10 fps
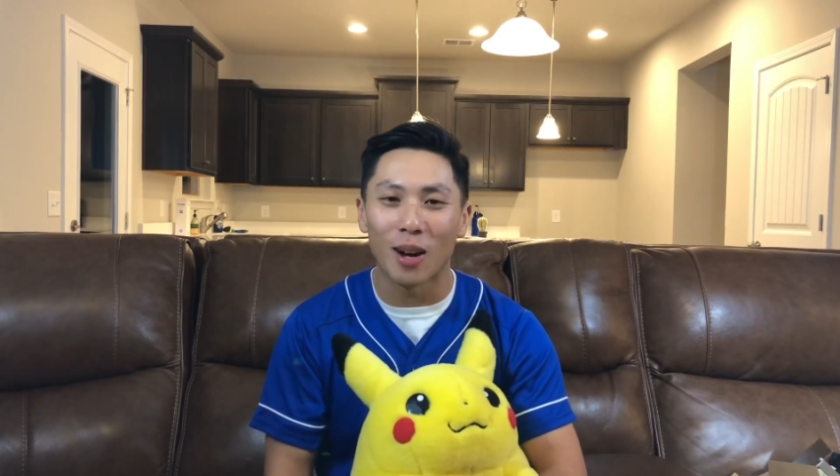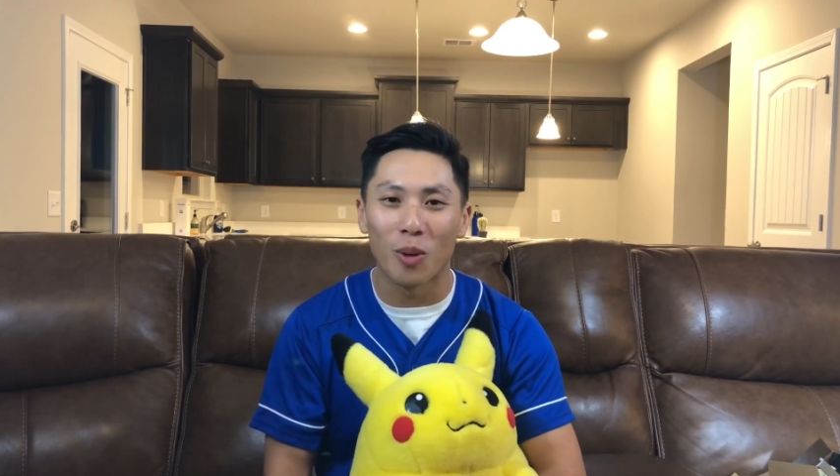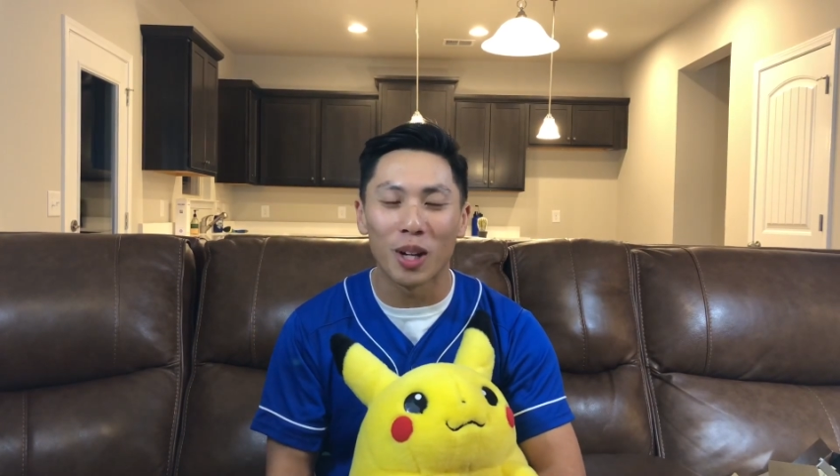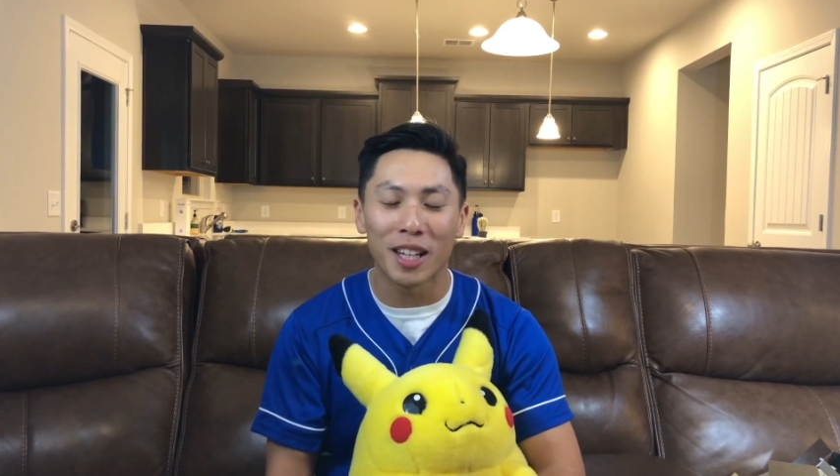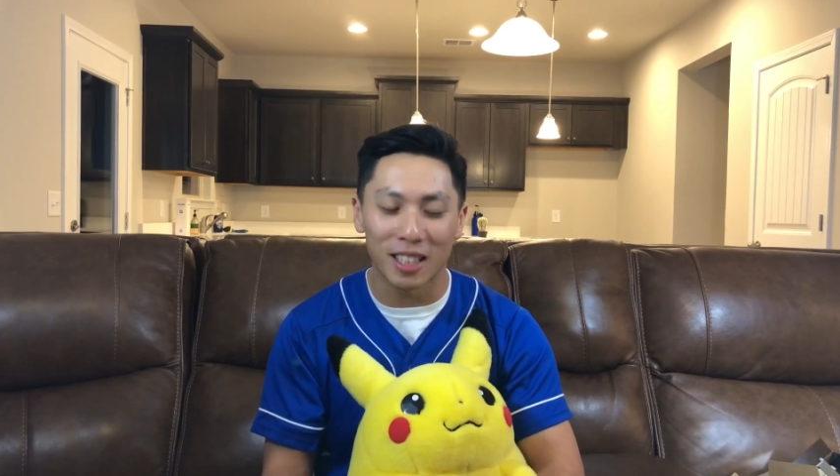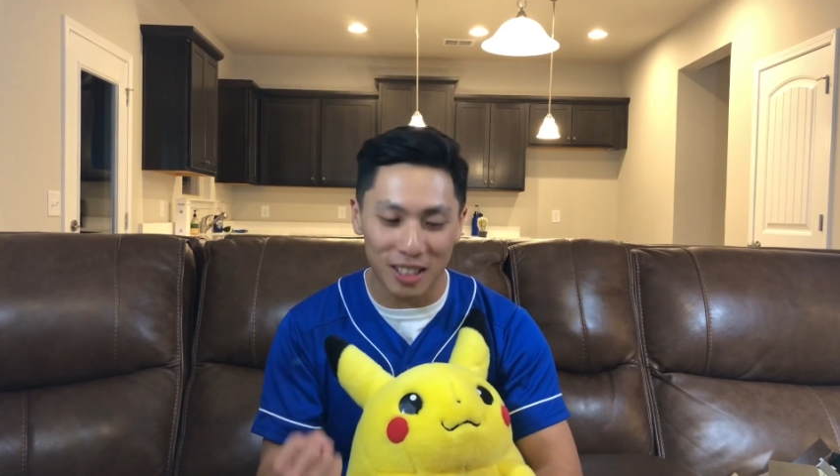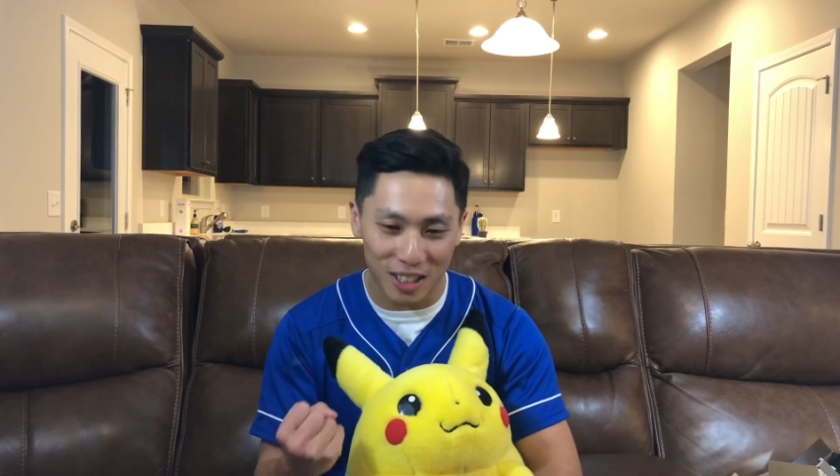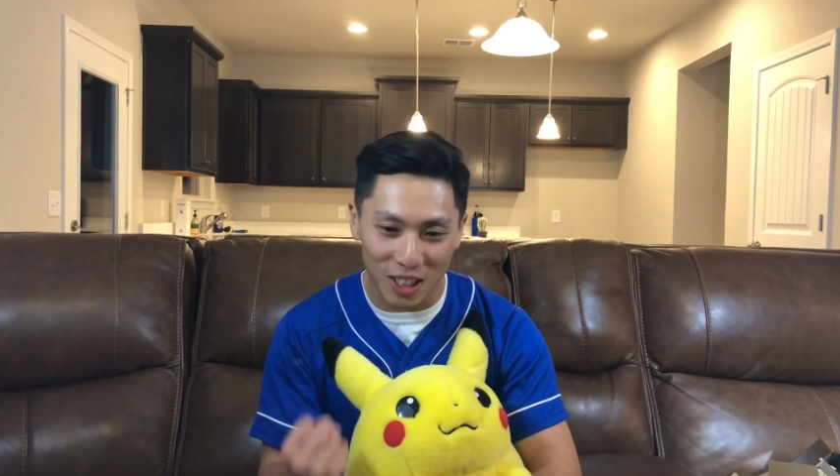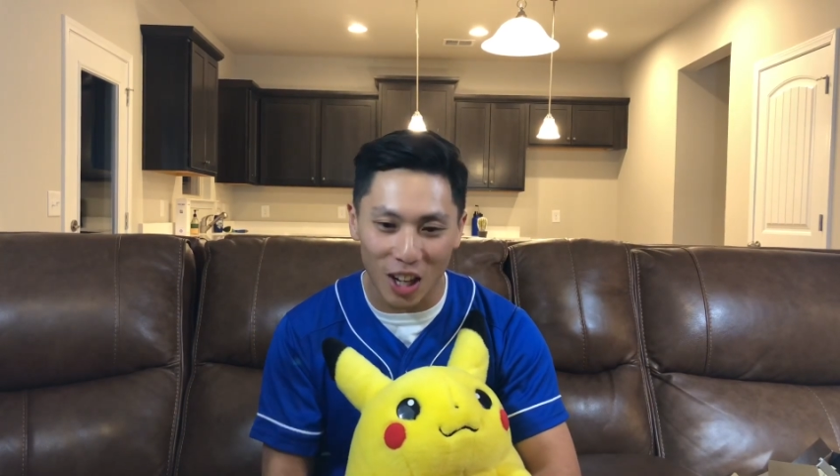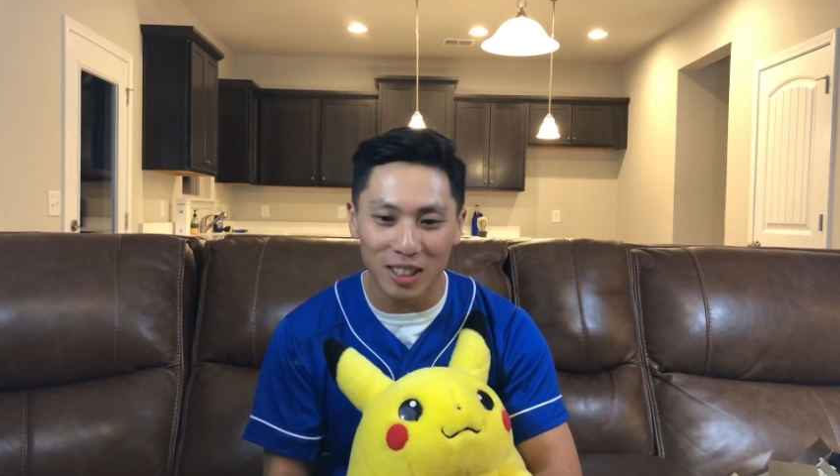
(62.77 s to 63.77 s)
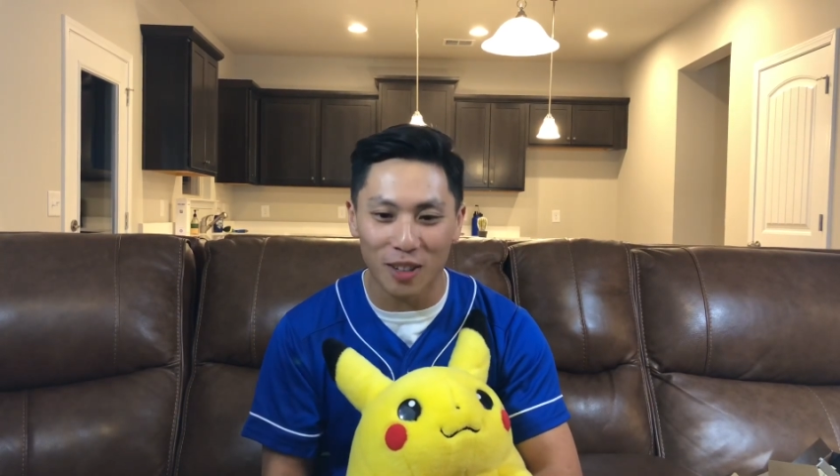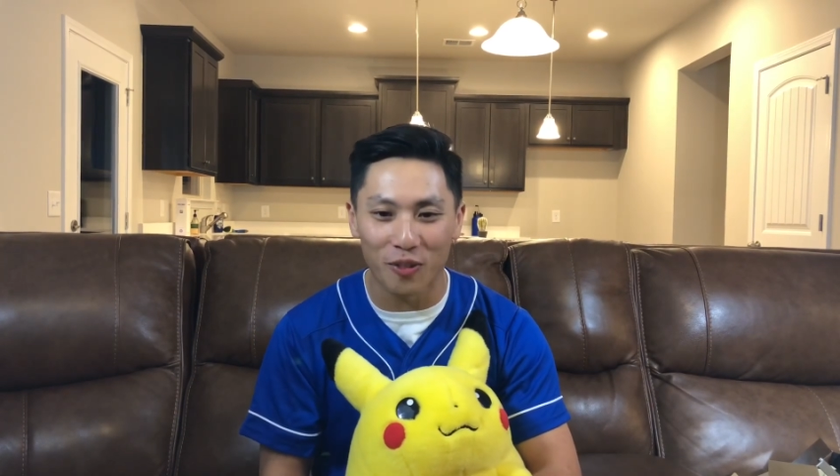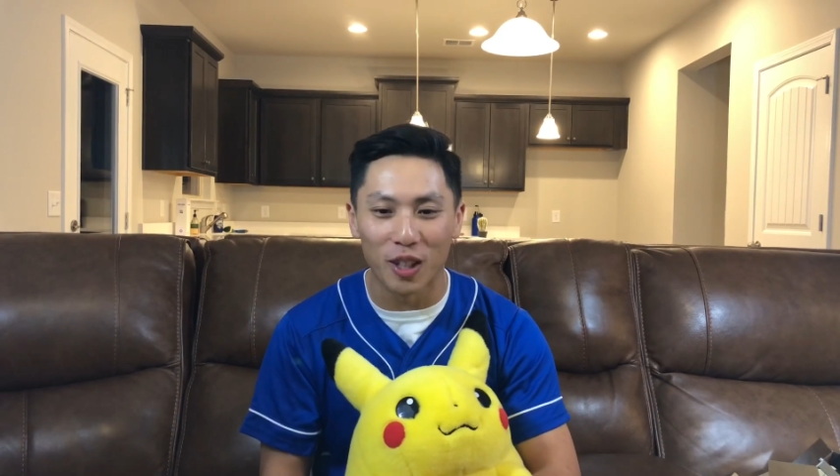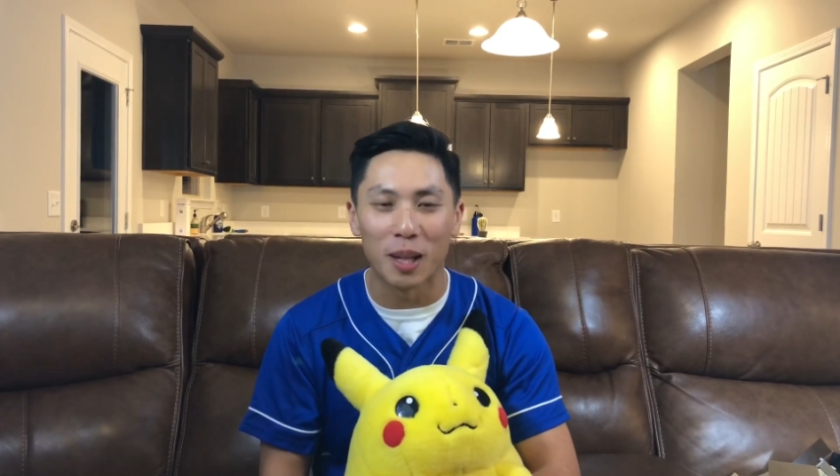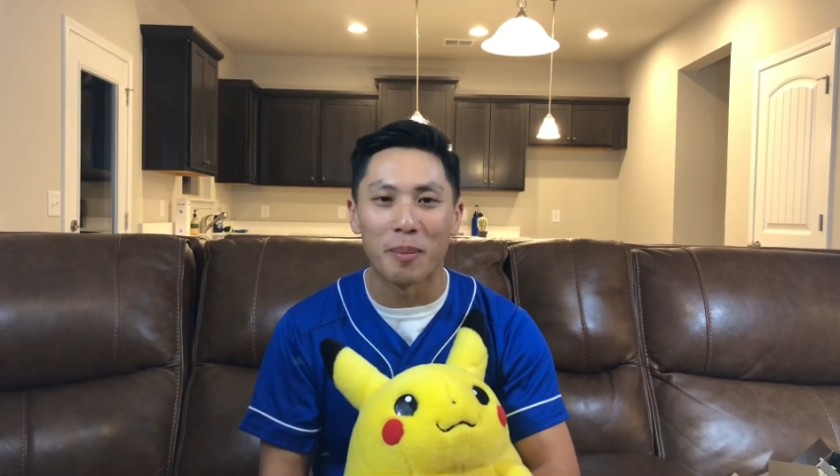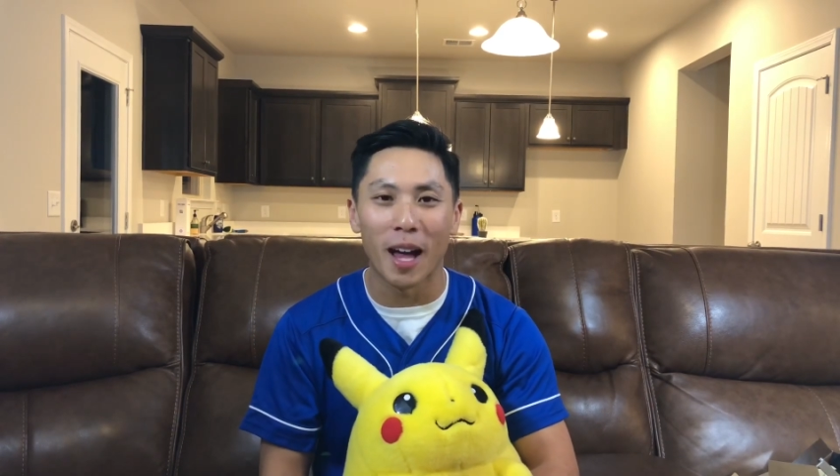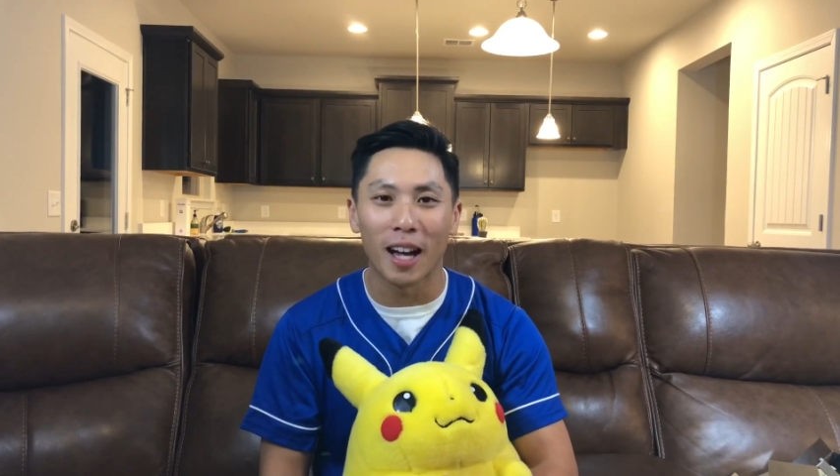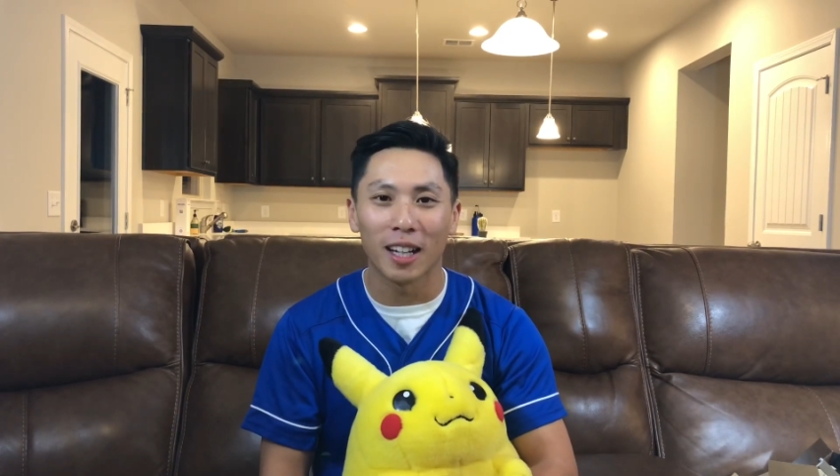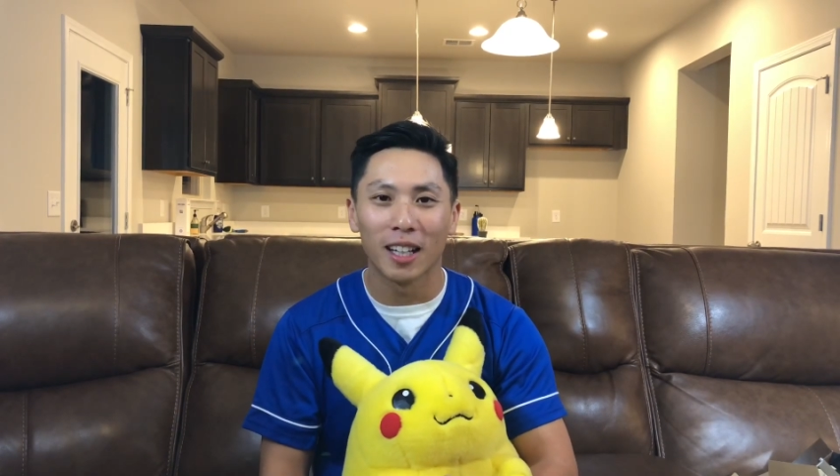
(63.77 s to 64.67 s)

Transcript: I wanted that nostalgic feeling back.